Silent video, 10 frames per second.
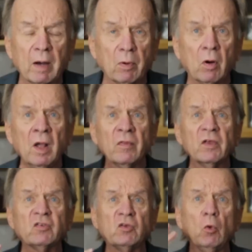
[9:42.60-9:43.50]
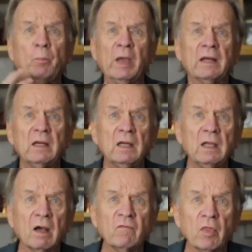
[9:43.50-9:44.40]
bubble, the
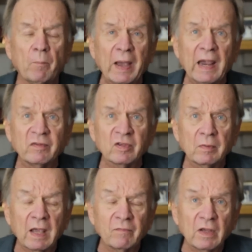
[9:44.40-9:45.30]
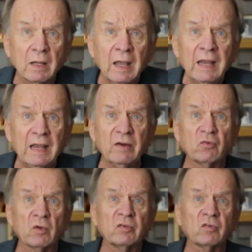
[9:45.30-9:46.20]
stupidity of the banks in giving
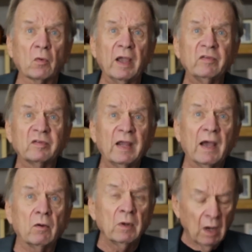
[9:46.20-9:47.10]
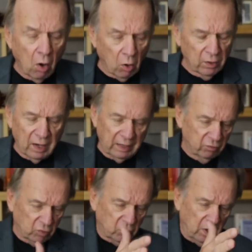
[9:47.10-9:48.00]
interest rates down, or not
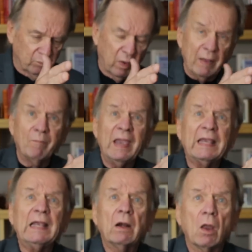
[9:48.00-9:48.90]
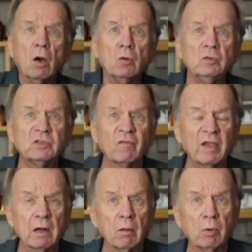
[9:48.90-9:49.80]
interest rates, but making loans
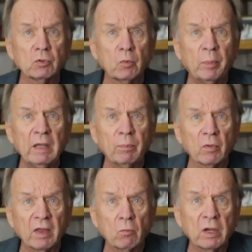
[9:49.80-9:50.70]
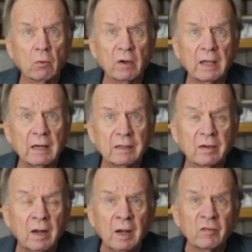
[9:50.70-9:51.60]
available to people that we created
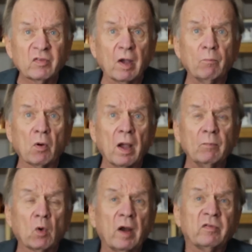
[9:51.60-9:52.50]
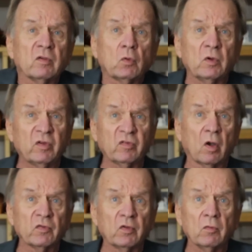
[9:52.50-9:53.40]
a subprime crisis, which is
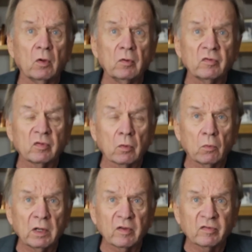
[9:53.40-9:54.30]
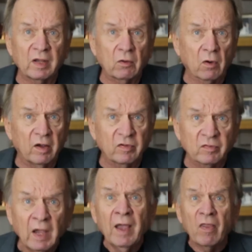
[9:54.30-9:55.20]
also known as the real estate
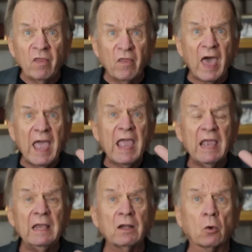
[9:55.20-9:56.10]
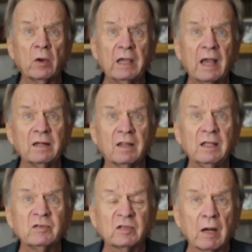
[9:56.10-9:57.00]
crisis. They create
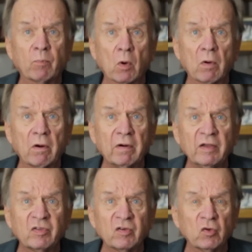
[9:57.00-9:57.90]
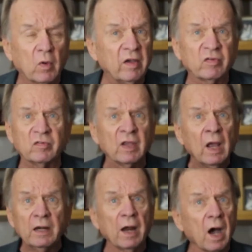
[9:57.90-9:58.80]
these temporary situations,
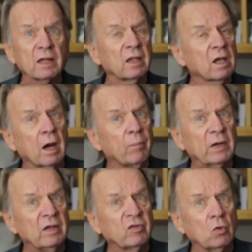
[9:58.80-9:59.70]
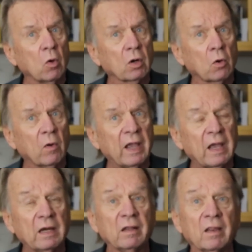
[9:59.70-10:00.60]
not the companies who are
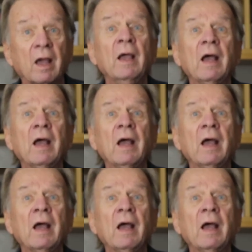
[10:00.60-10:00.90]
creating the